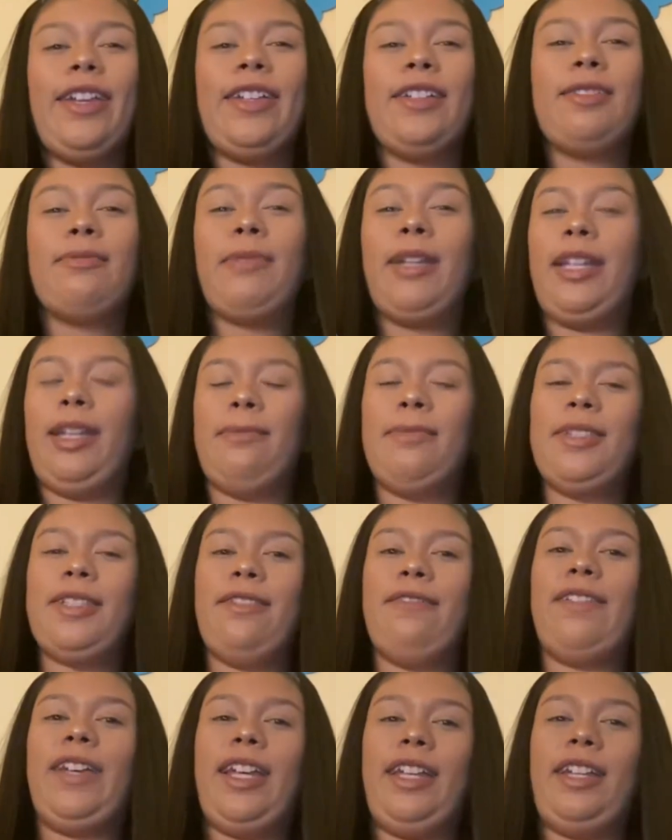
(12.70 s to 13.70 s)
my name is
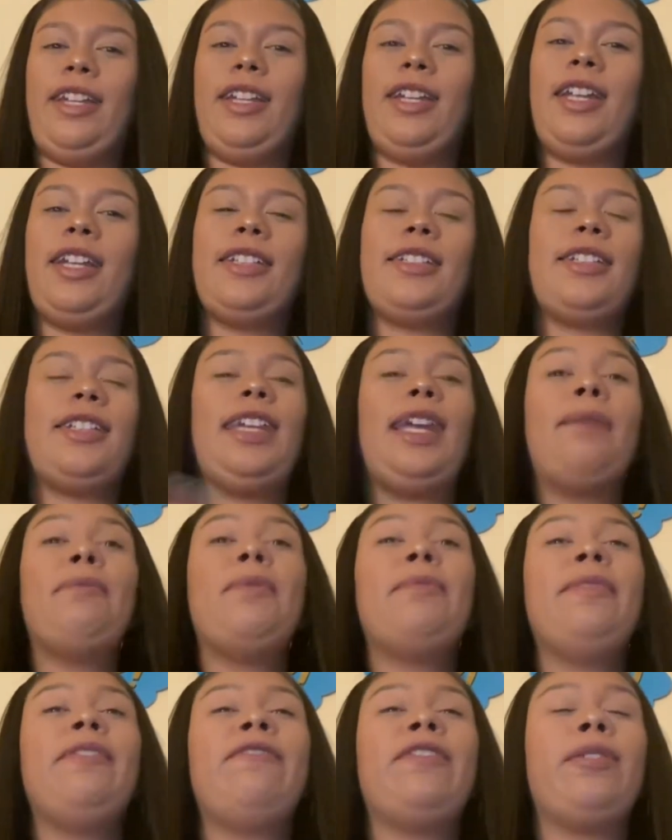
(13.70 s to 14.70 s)
Savannah and today I'm going
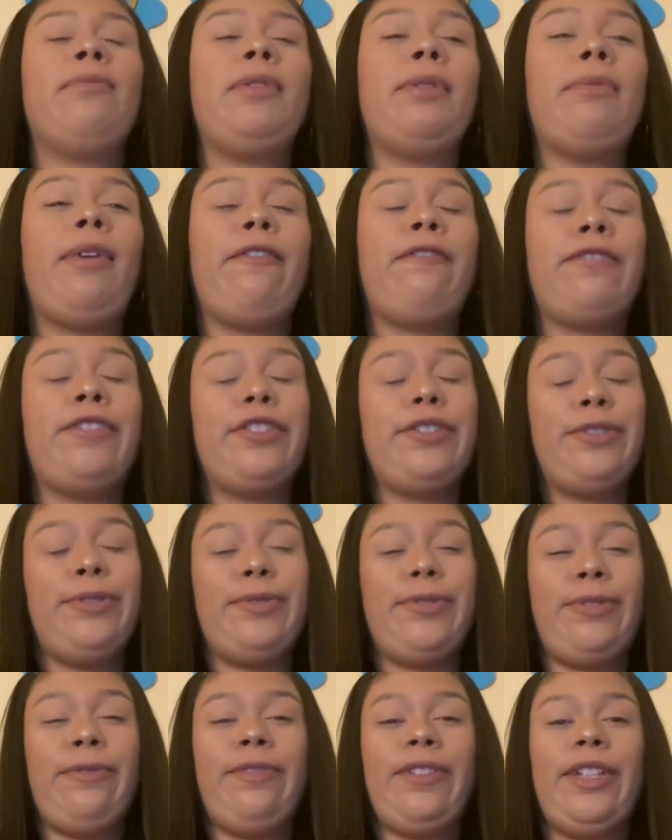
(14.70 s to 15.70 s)
to be filming my first
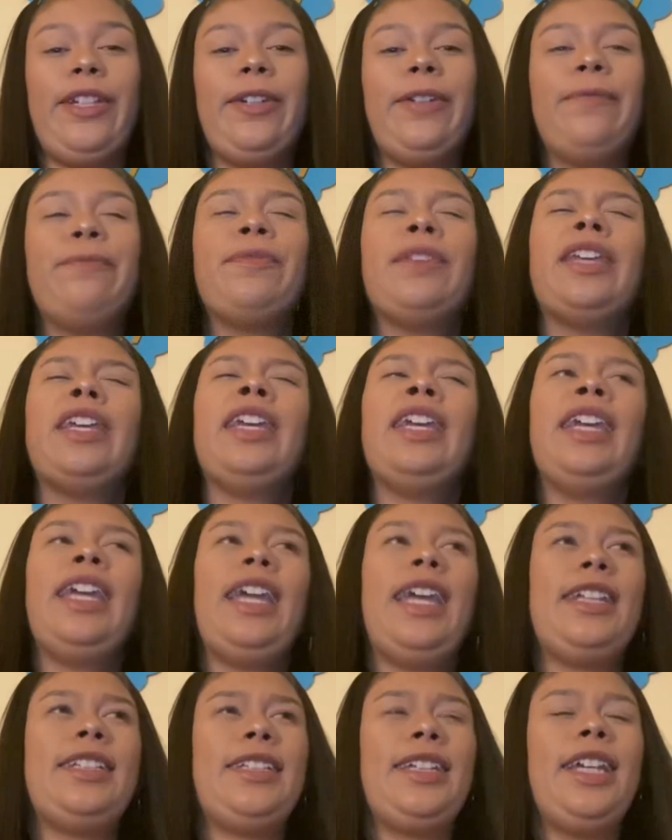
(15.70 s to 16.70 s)
YouTube video.
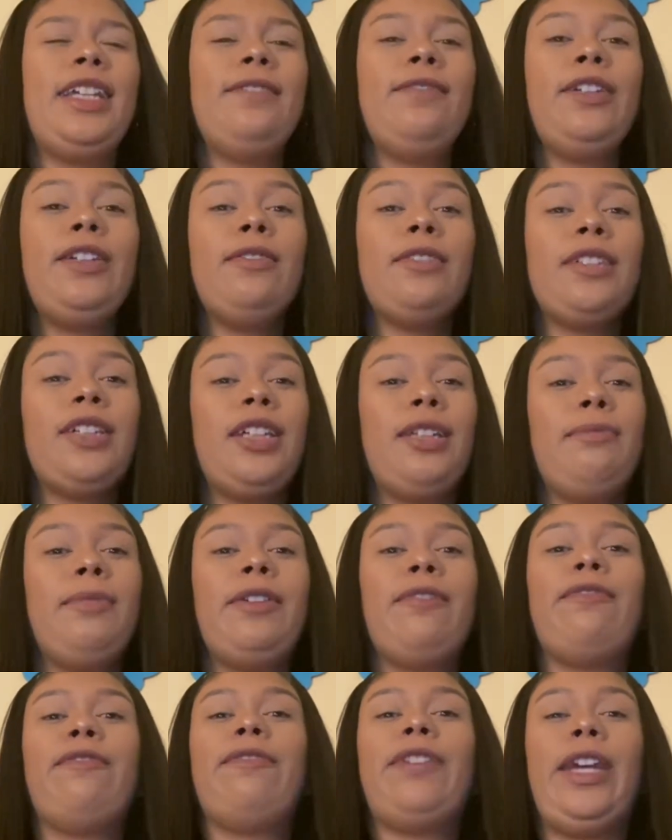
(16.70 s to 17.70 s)
And today's video is going to be
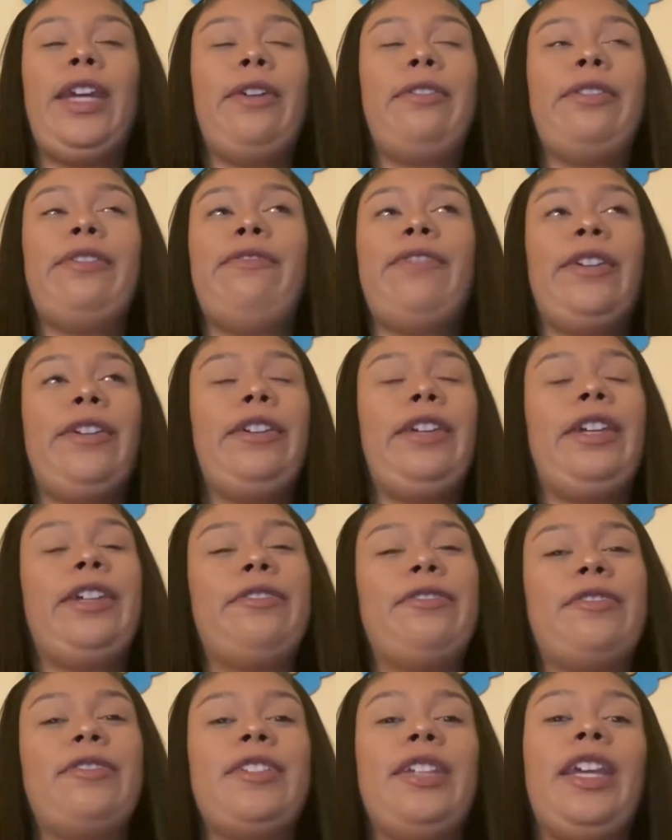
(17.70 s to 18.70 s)
very
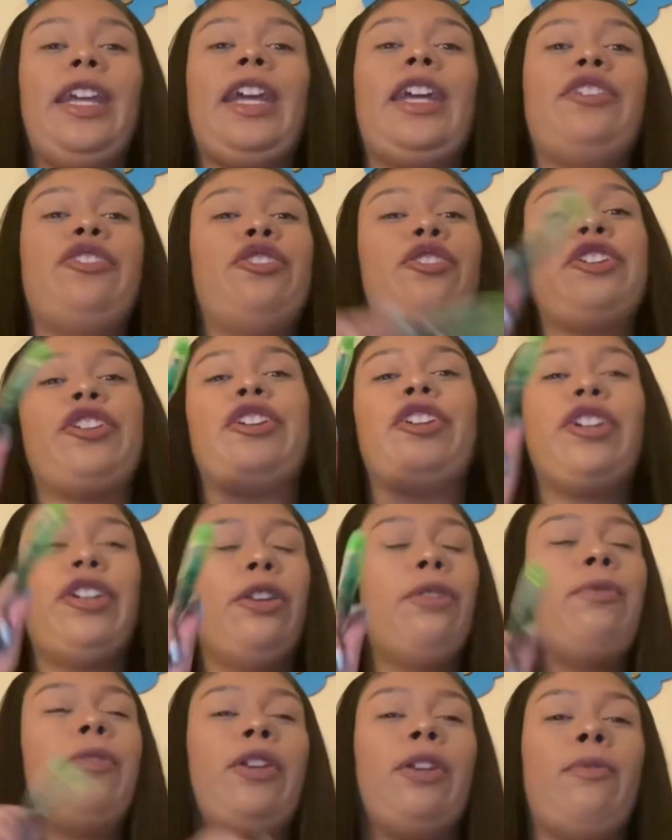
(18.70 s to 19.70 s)
interesting and you're going to
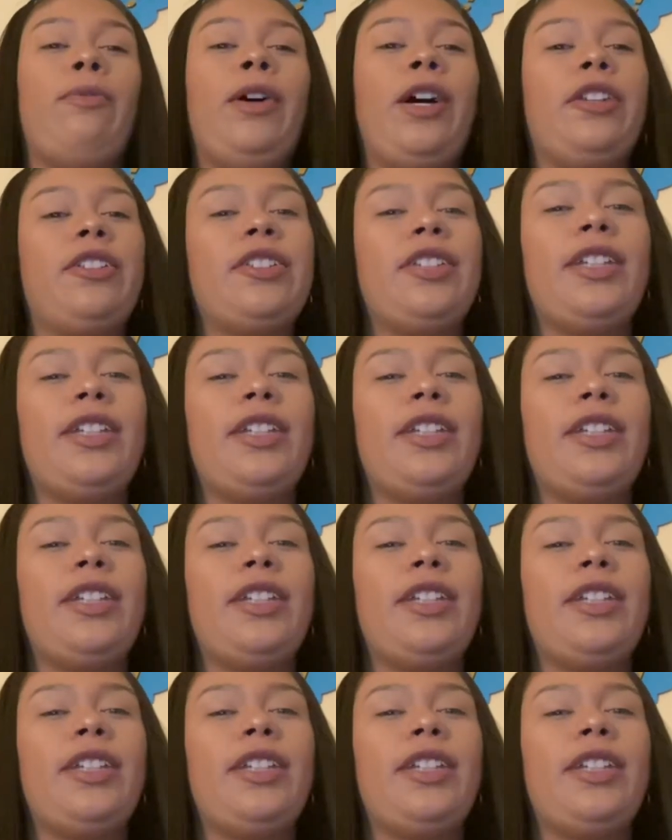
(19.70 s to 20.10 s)
want to watch this.